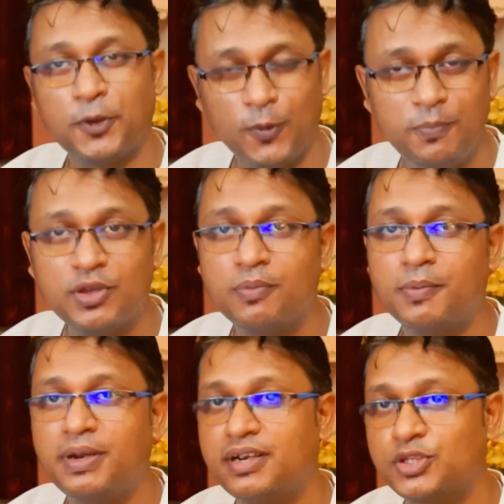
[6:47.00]
I hope
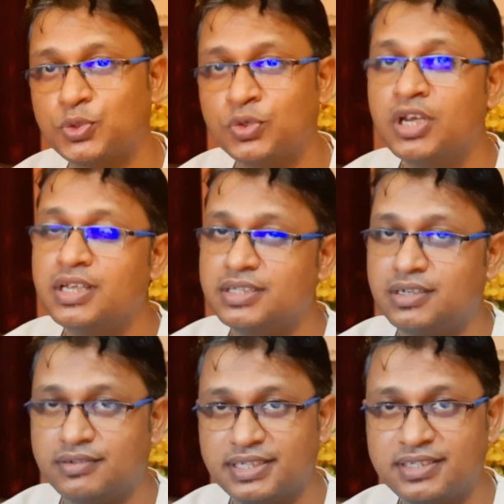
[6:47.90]
you people understood
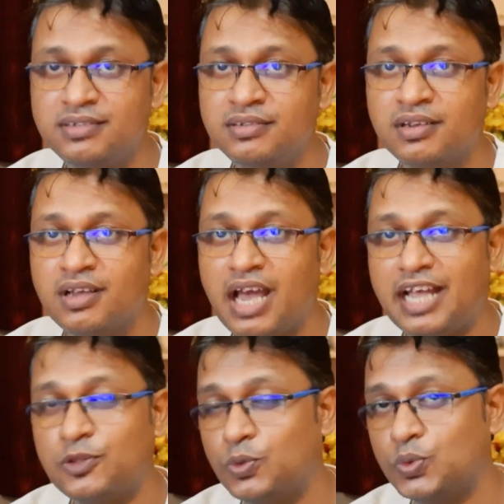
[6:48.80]
the reason,
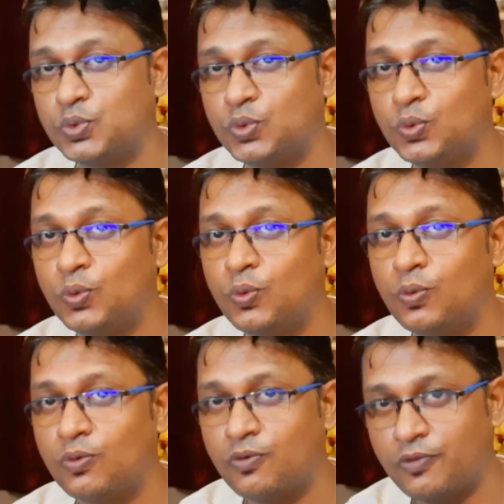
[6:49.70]
and those
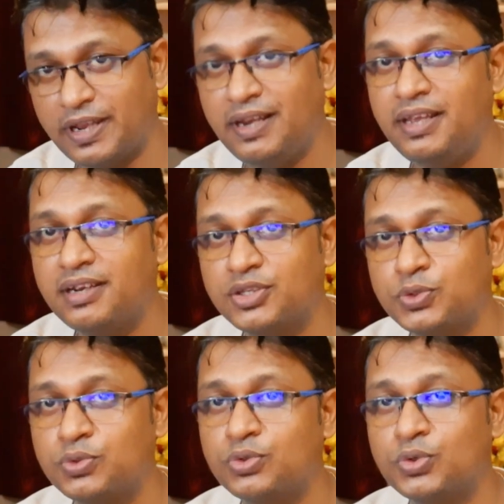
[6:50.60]
who really
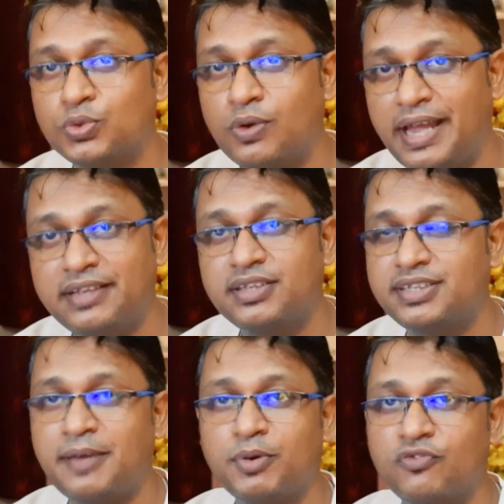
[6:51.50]
understood, those who like
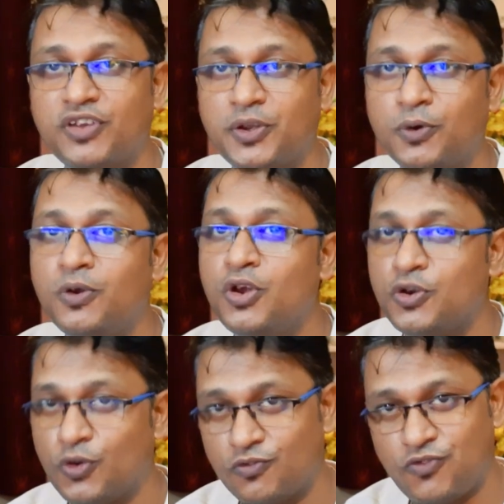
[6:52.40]
this type of video,
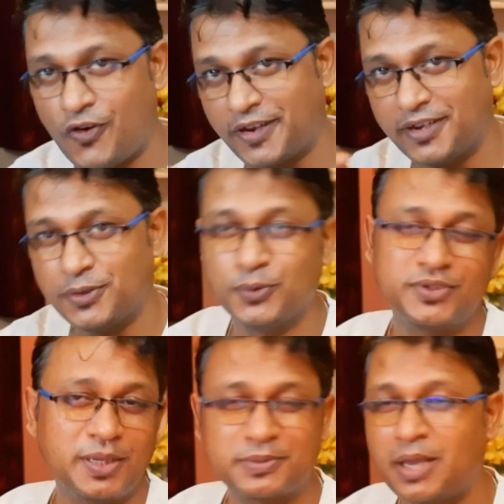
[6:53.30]
don't forget
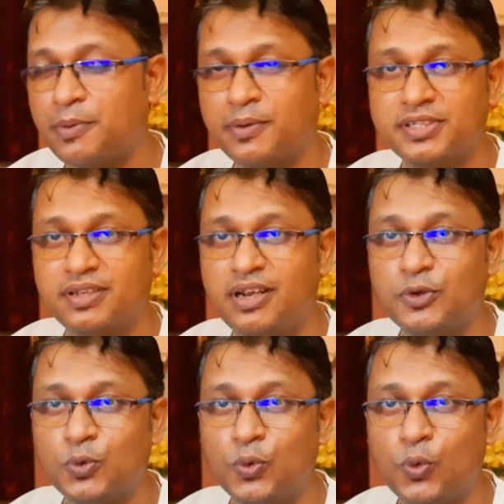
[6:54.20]
to subscribe our
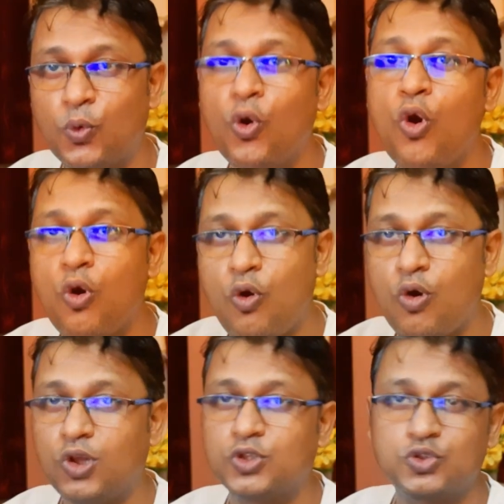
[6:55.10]
channel to know
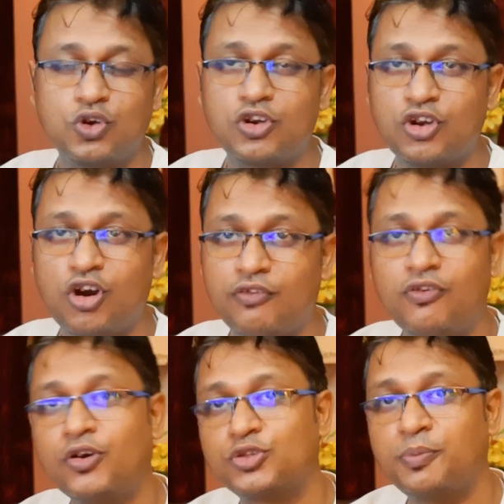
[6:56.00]
all sort
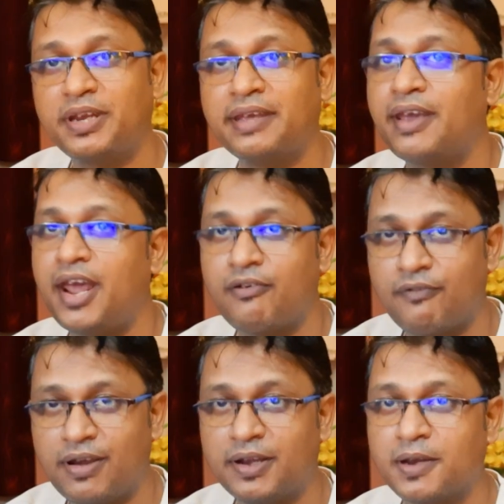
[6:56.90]
of orthopedic
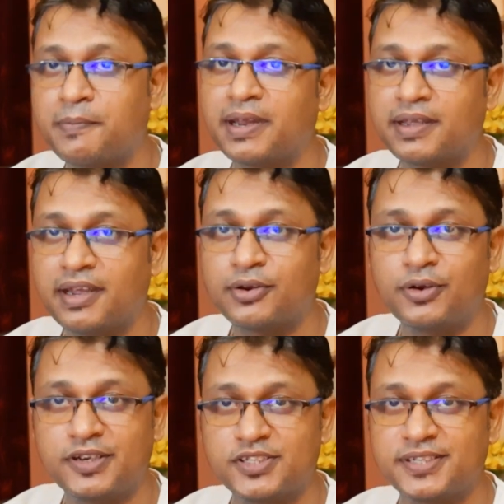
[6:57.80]
and related pain care
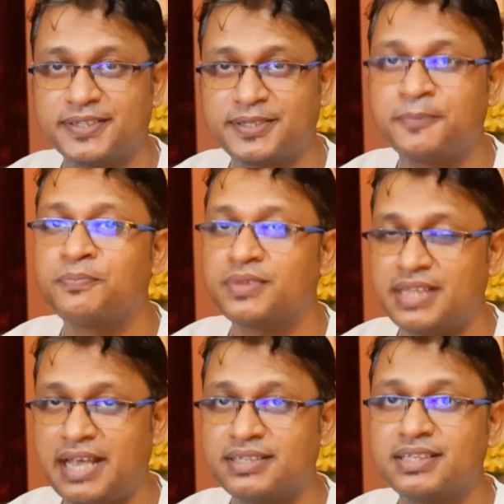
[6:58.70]
conditions.
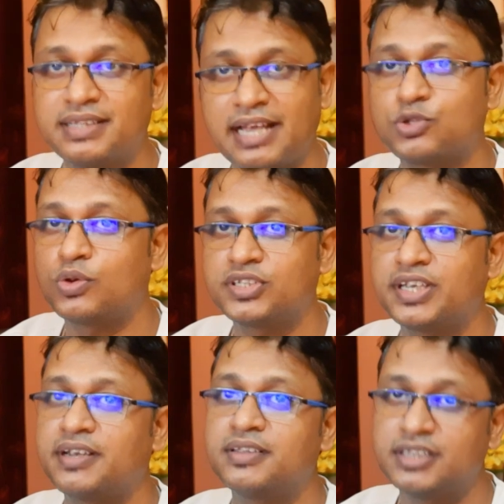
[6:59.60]
Thanks
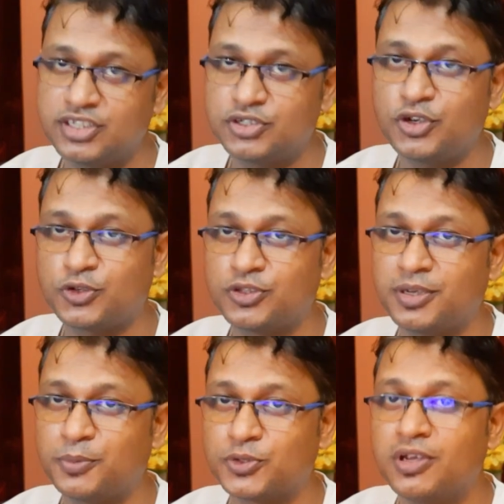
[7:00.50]
once again. This is
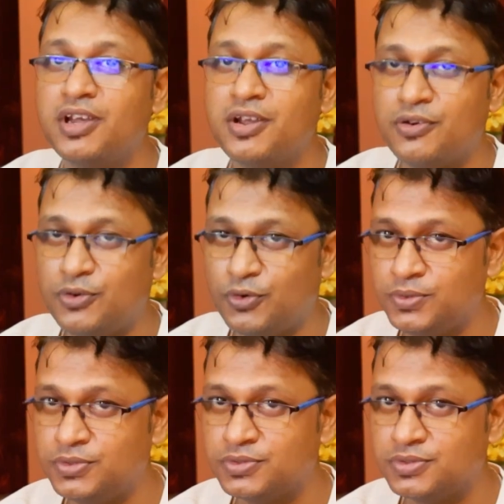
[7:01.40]
Dr. Tapos.
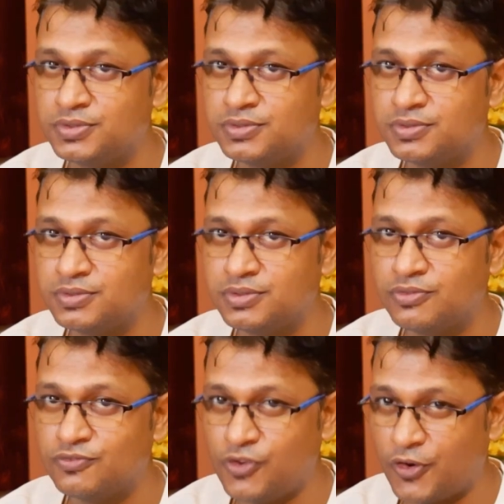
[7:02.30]
Don't
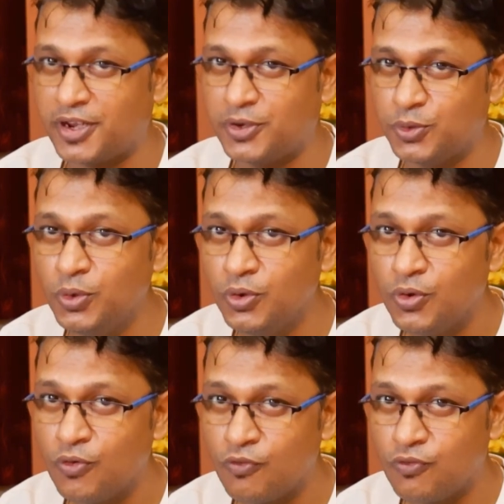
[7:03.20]
forget
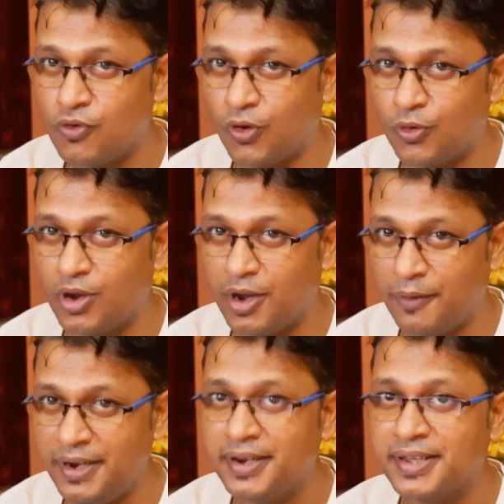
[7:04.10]
to follow
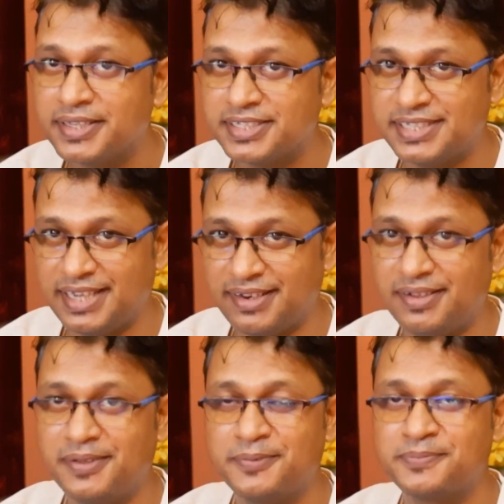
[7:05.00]
our
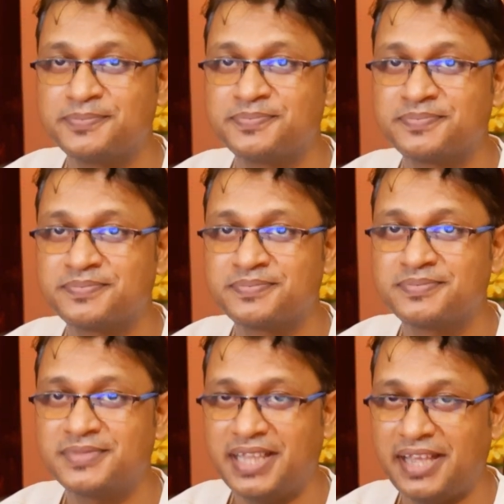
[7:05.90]
channel.
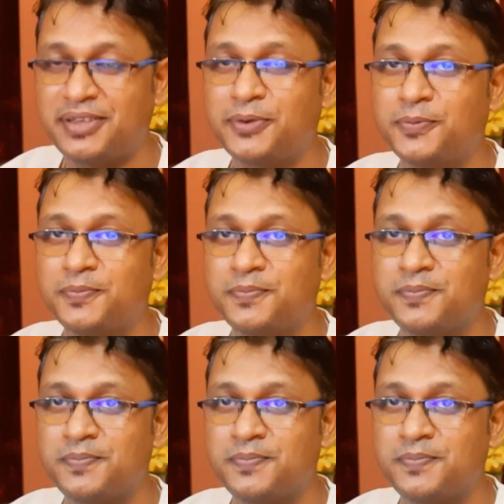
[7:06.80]
Thank you.